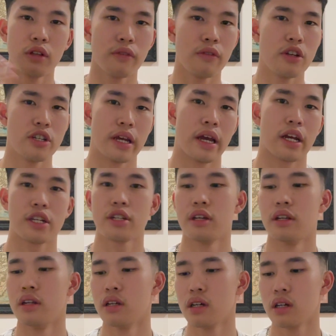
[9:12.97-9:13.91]
of
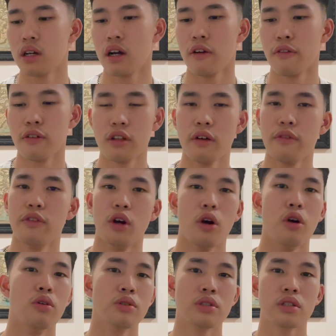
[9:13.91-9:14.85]
rejection, full of
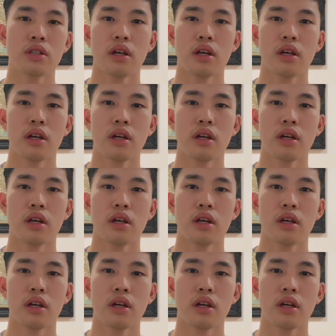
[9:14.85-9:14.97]
no's,